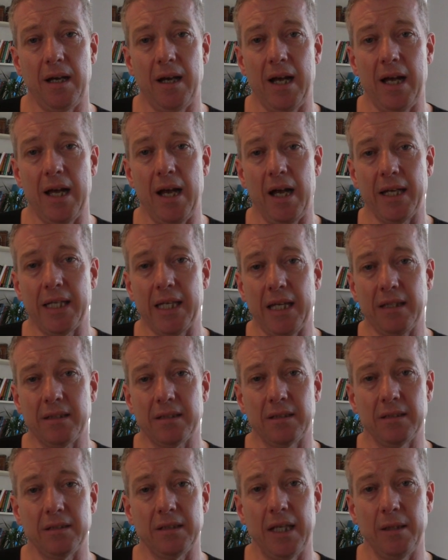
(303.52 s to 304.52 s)
I
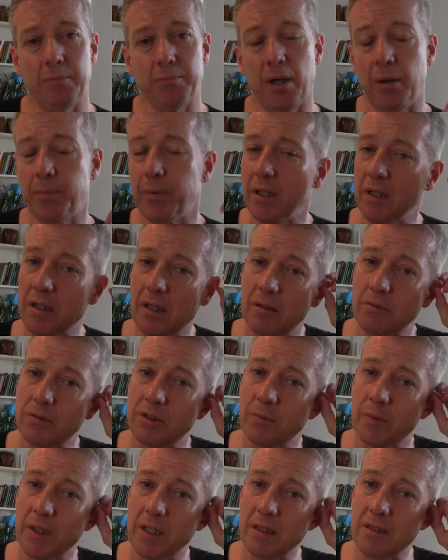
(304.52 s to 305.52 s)
guess in popular
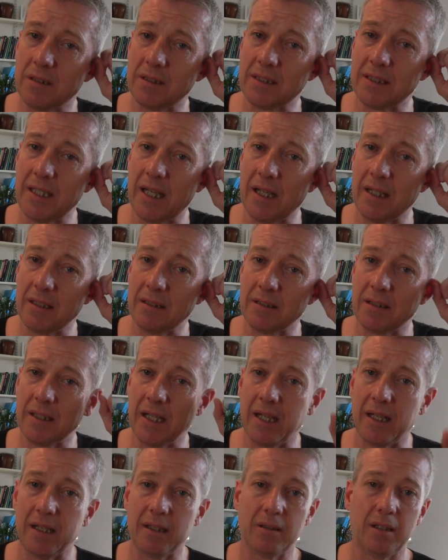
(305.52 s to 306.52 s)
culture, we understand
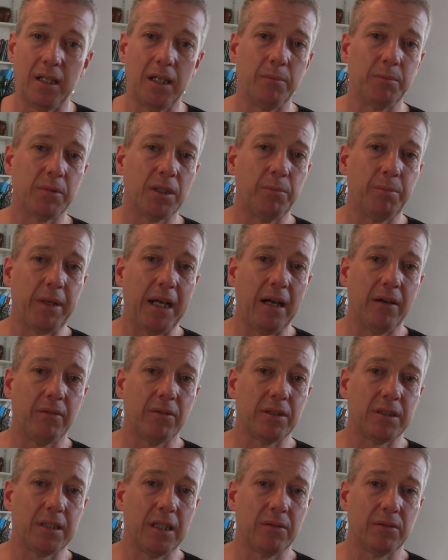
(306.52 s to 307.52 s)
that comparing
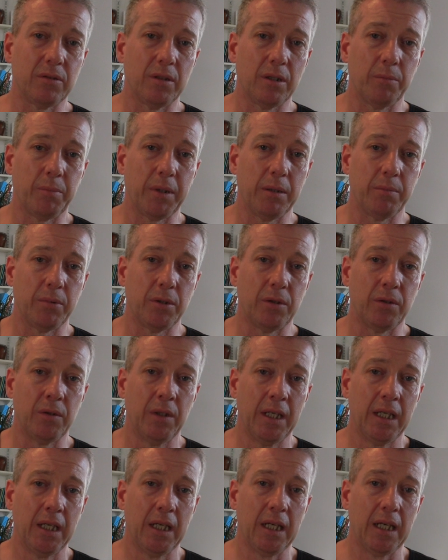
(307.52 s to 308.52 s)
yourself to other people
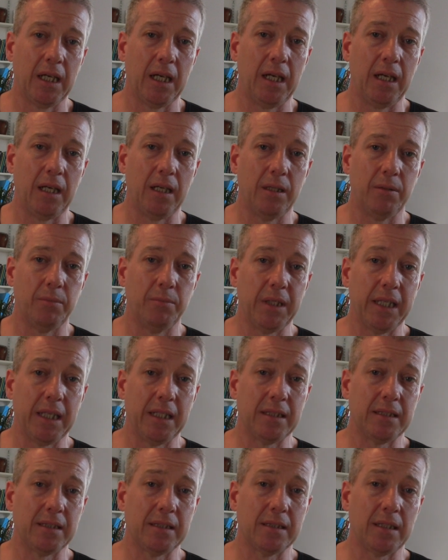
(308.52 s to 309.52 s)

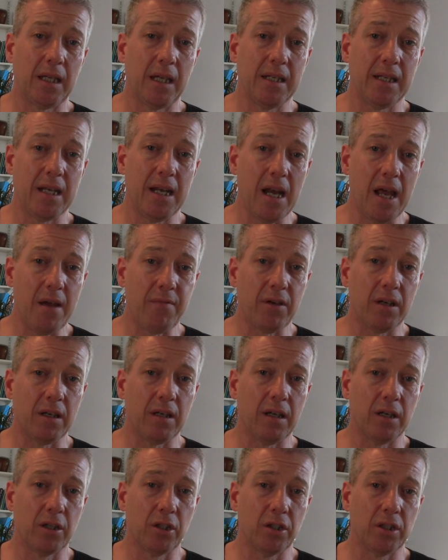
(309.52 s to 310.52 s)
is
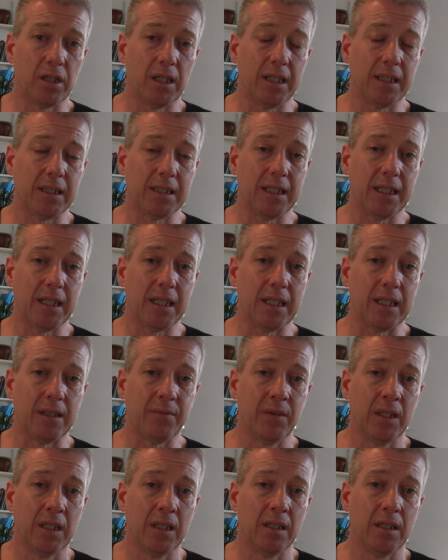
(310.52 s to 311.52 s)
never a good
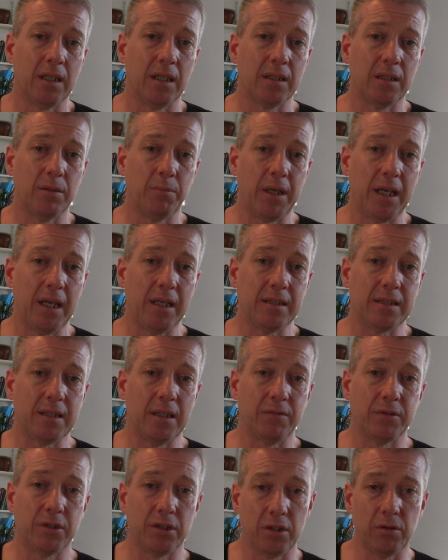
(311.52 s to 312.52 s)
idea. Compare
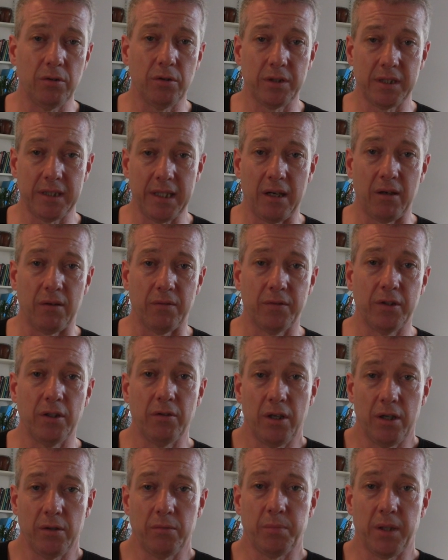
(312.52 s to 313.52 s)
yourself to yourself,
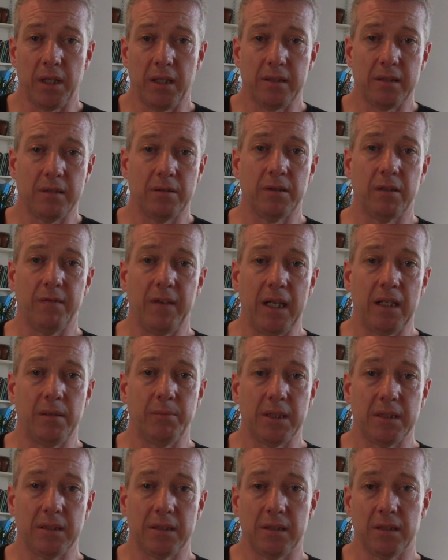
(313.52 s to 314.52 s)
your own personal
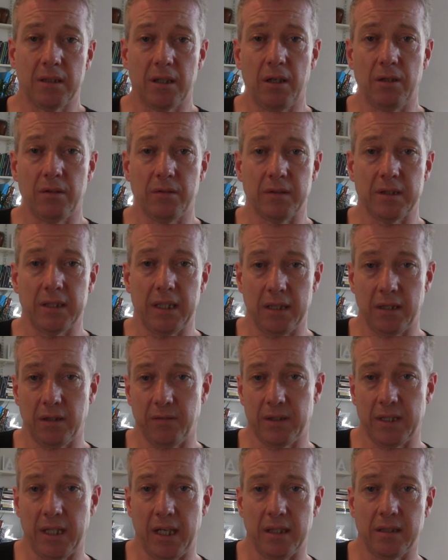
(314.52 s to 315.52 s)
development and goals that you
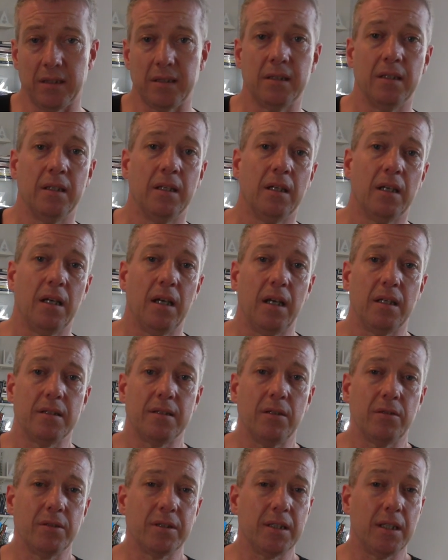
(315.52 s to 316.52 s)
set,
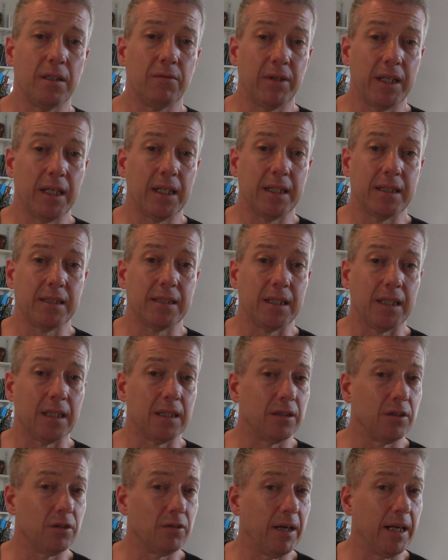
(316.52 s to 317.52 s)
as long as they're
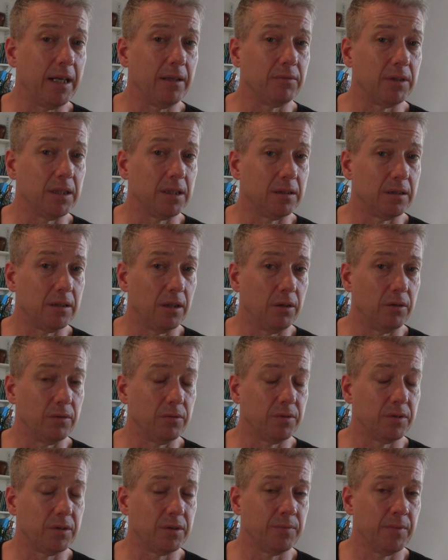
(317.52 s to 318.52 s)
realistic and grounded
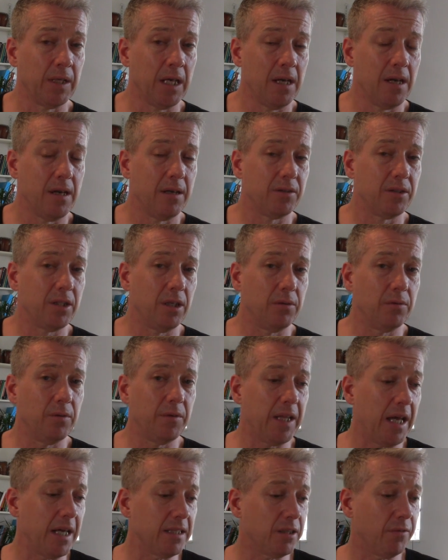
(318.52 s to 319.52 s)
goals. So
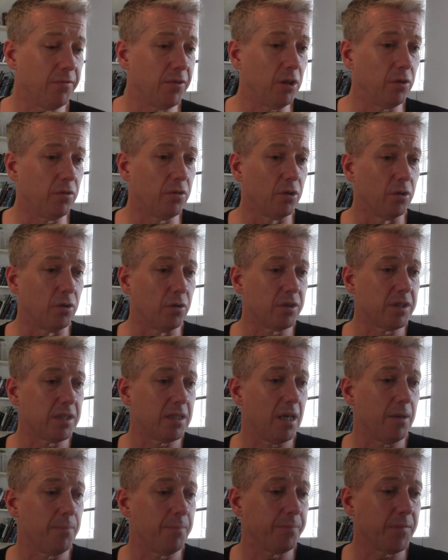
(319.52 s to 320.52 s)
there's a few thoughts.
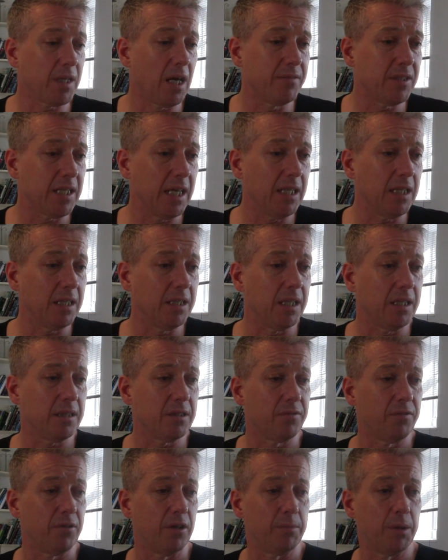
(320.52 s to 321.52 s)
I've taken
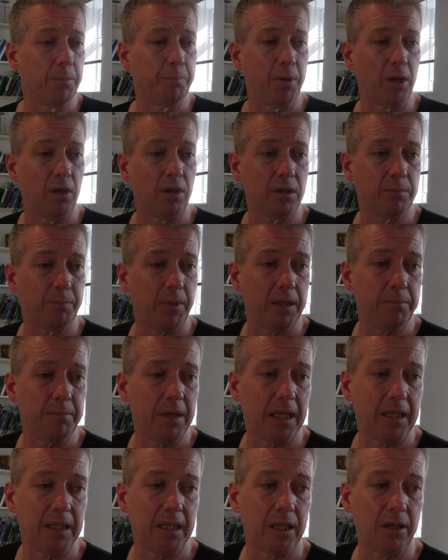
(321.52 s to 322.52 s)
this from a blog by
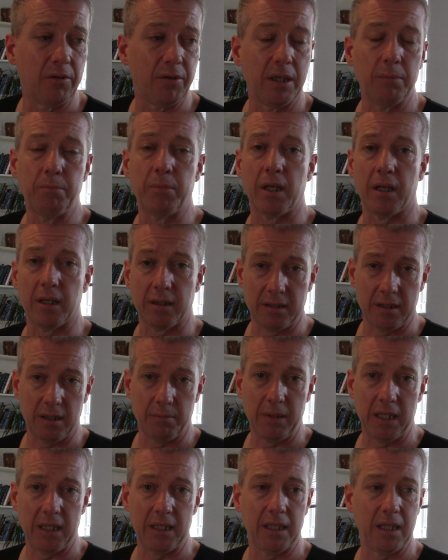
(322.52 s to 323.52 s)
Melanie Greenberg. So
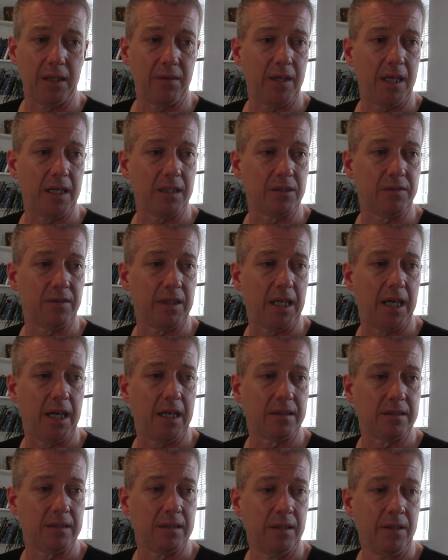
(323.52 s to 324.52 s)
Melanie, thanks for
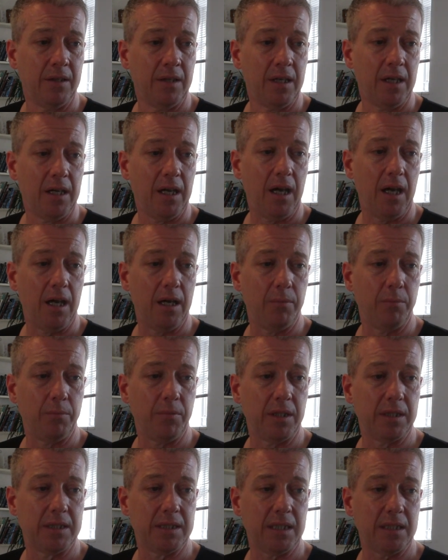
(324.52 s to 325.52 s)
that.
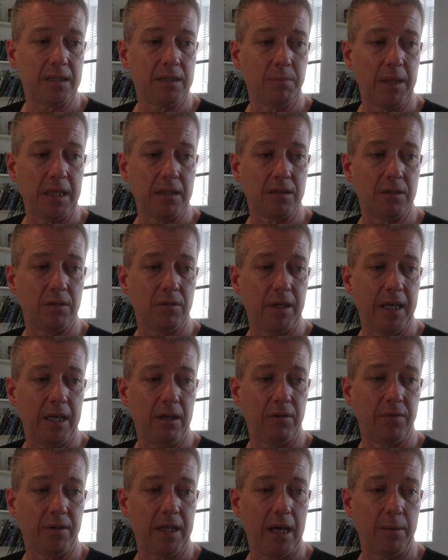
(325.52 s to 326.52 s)
The 6 Mental
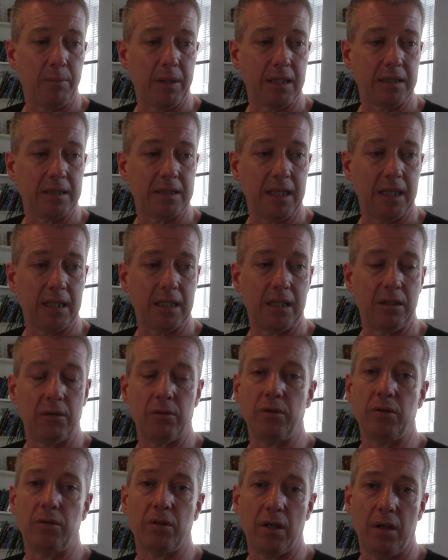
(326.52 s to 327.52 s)
Health Habits That
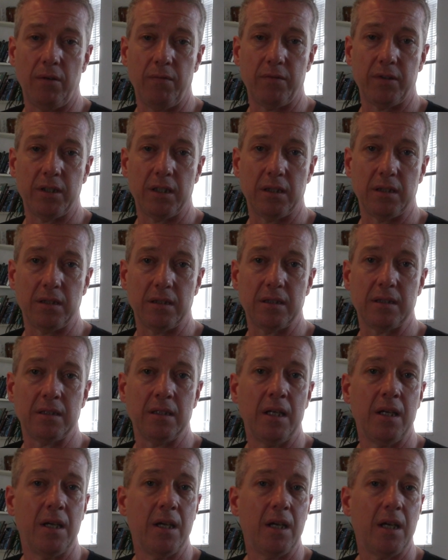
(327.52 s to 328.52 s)
Kill Your Confidence
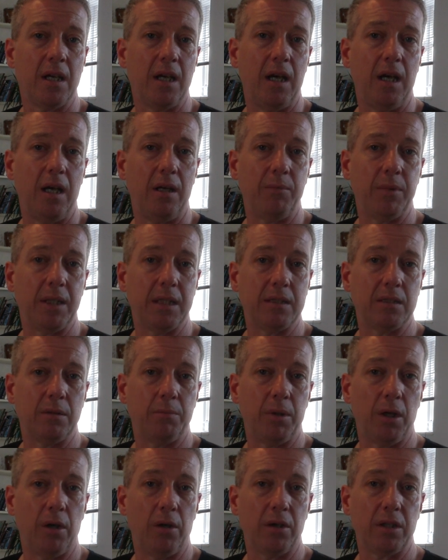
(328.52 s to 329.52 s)
is the
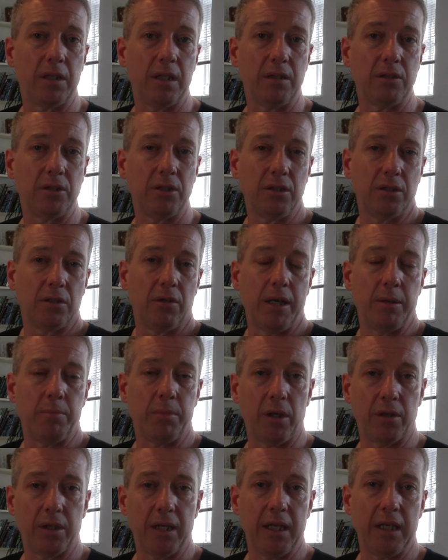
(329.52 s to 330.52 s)
blog. And she's a great
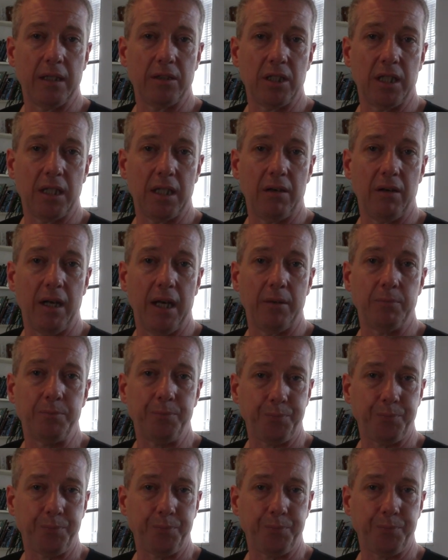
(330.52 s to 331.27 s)
blogger. Check her out.